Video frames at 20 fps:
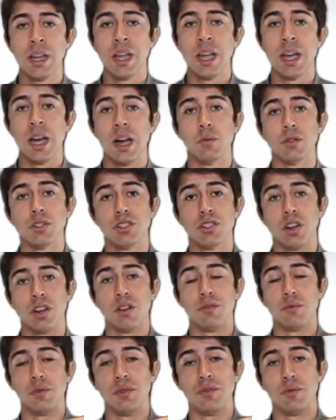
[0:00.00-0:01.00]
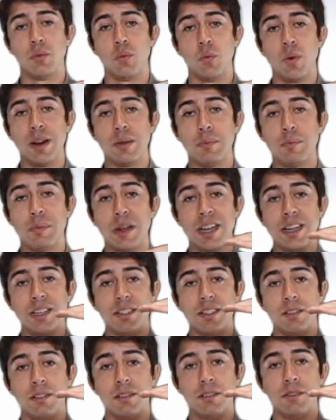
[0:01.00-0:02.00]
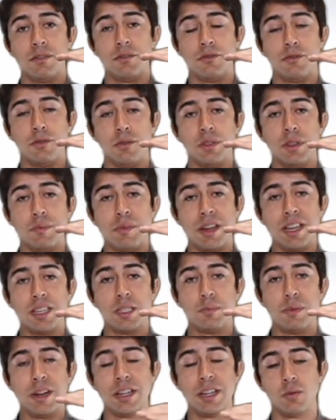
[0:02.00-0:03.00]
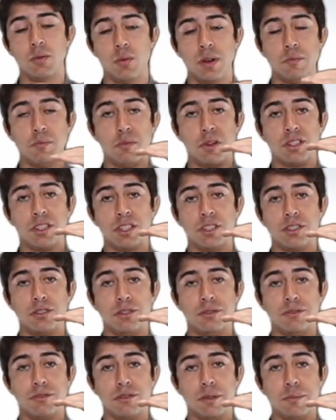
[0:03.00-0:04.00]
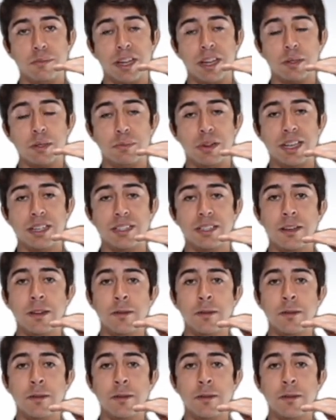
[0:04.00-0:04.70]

I would start off with one base for the base plate, one boss extrude for the base plate,